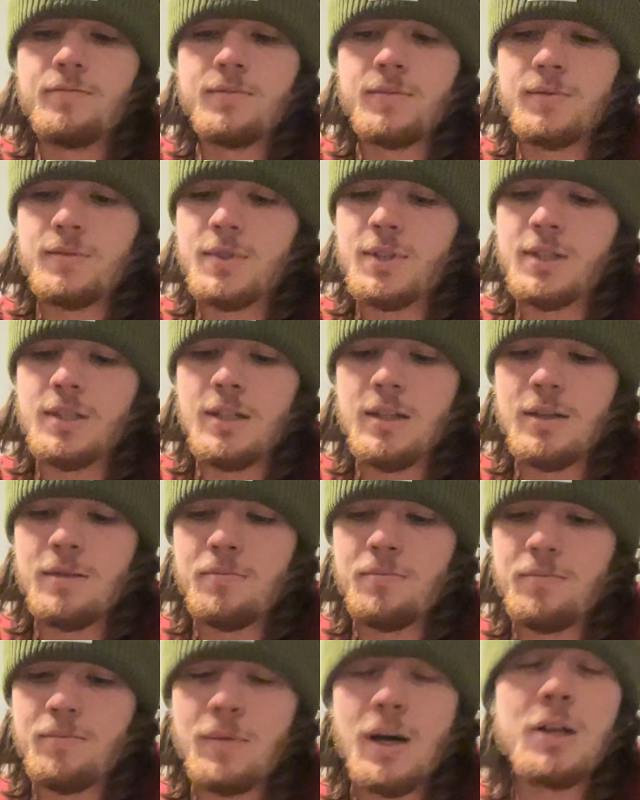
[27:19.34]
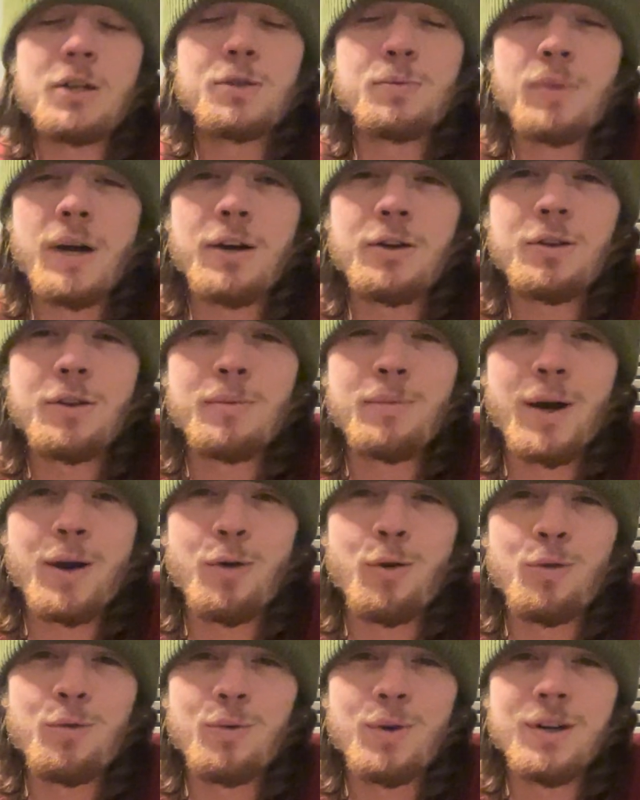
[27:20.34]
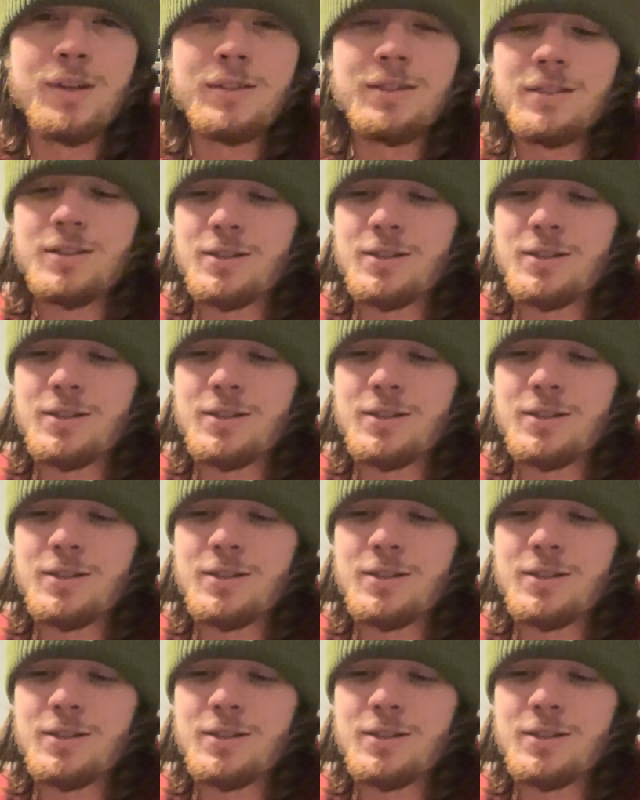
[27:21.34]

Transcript: Seem much better than my old ones.